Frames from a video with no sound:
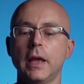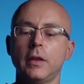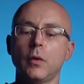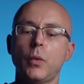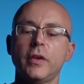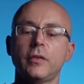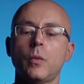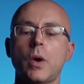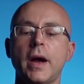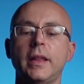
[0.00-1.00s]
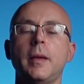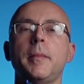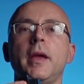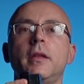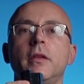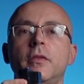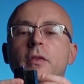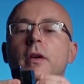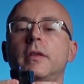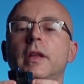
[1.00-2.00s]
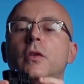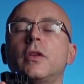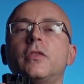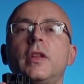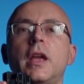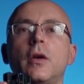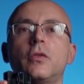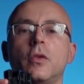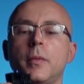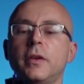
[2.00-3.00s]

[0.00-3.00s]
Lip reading: the reason why they made this thing not stick out so much,